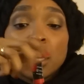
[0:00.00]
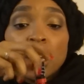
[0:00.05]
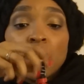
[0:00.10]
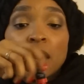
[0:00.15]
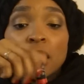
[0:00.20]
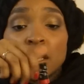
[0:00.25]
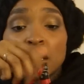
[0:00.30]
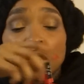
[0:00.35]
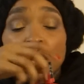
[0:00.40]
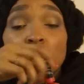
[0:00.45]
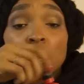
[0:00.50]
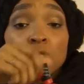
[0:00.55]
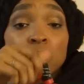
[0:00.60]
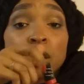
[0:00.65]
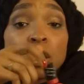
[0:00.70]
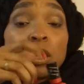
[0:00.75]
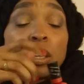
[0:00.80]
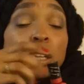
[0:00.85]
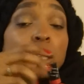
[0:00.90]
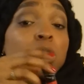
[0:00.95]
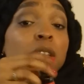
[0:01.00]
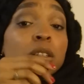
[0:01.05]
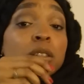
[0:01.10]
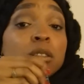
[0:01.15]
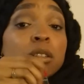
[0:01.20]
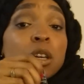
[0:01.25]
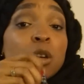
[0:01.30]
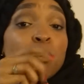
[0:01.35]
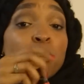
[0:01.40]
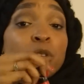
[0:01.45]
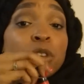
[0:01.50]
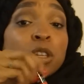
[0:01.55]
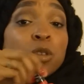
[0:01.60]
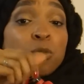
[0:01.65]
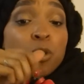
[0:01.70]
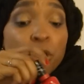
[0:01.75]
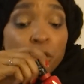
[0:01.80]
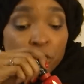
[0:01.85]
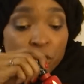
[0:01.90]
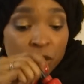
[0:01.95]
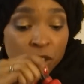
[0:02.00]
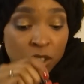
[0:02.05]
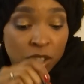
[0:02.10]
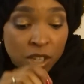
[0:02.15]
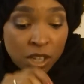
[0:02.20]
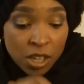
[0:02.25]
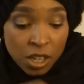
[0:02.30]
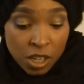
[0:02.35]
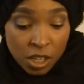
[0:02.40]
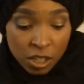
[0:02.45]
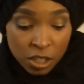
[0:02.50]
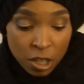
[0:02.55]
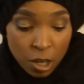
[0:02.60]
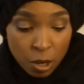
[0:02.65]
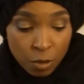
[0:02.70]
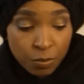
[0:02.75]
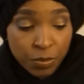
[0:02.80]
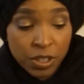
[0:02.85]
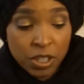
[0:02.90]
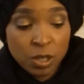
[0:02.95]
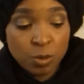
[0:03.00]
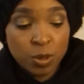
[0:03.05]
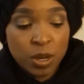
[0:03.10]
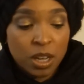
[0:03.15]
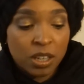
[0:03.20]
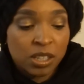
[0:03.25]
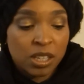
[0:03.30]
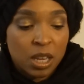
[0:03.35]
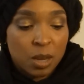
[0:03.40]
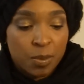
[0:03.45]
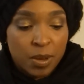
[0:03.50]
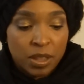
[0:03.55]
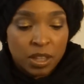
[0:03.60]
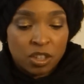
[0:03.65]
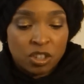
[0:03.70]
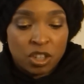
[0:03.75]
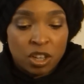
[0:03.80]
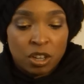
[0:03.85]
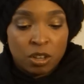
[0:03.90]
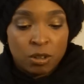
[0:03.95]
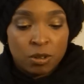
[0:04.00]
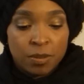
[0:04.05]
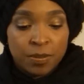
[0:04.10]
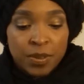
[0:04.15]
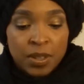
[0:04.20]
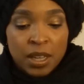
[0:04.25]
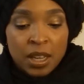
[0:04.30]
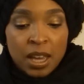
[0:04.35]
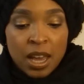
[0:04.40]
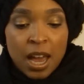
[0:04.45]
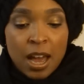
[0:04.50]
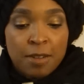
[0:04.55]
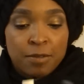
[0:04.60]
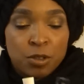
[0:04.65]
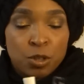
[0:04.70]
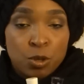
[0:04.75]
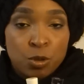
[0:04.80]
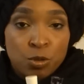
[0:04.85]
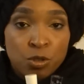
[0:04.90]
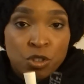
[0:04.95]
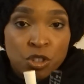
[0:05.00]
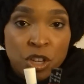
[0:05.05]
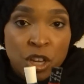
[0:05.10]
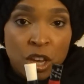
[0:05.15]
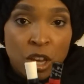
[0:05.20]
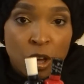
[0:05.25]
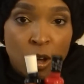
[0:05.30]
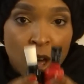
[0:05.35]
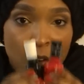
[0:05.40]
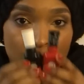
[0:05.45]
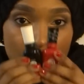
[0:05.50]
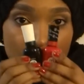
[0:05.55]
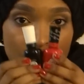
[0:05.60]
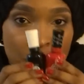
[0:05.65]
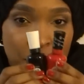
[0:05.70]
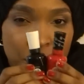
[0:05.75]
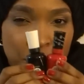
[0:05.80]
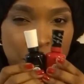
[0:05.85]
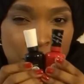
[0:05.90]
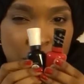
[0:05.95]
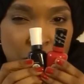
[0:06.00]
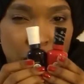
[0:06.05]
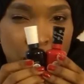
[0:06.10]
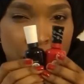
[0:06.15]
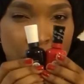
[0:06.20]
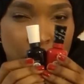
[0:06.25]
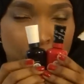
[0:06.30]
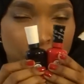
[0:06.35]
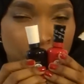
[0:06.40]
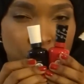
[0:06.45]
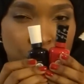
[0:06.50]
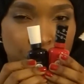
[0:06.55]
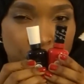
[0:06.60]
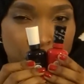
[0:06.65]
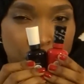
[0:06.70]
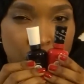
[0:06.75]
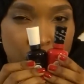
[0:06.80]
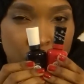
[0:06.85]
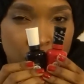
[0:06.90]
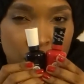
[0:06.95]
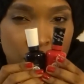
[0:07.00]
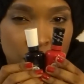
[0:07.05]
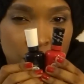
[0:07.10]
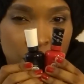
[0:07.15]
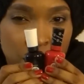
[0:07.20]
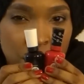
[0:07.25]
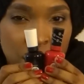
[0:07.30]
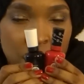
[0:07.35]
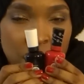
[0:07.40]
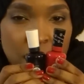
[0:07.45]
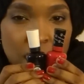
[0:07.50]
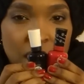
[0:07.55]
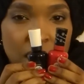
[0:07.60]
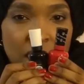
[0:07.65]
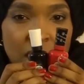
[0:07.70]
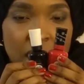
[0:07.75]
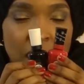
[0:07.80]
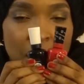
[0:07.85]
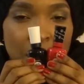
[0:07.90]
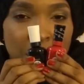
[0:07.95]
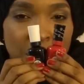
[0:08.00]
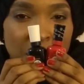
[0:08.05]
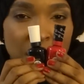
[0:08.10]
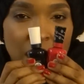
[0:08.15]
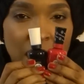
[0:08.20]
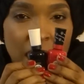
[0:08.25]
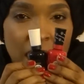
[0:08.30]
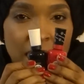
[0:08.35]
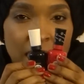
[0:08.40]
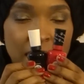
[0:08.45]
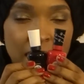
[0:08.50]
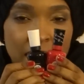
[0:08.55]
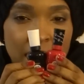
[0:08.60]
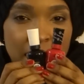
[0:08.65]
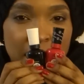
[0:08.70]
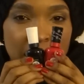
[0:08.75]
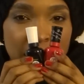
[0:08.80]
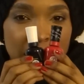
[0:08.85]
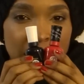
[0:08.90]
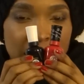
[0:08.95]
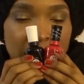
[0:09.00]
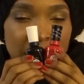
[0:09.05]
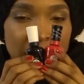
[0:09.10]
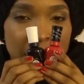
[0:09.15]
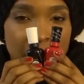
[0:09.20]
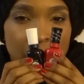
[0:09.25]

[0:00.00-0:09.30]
it's good. It really works. So this is what I'll say about the gel. I've used gel. I have a couple different colors that I really like. It's